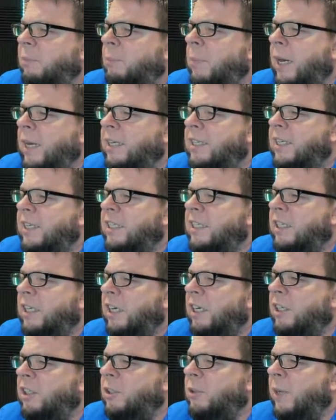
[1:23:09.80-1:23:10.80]
Mike says it
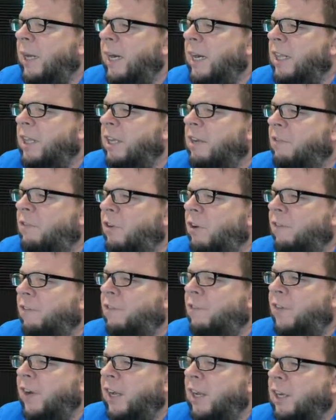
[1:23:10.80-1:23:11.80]
can do anything for a
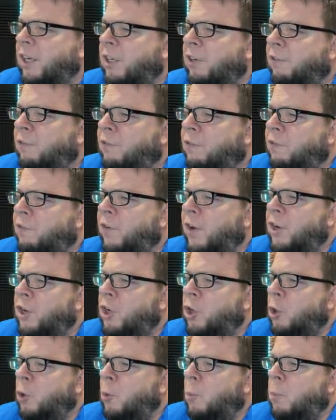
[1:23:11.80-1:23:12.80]
failed
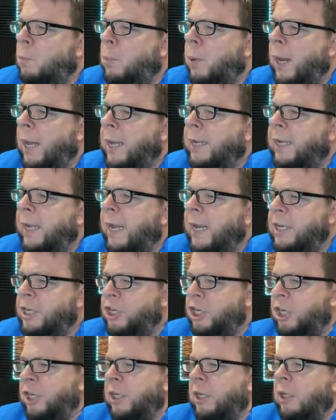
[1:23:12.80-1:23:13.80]

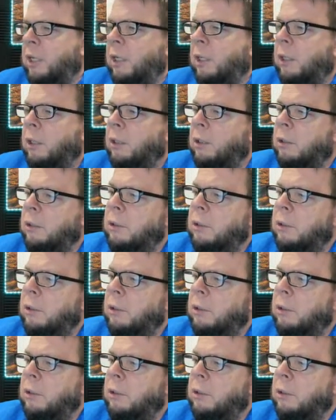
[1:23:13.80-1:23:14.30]
fundoplication.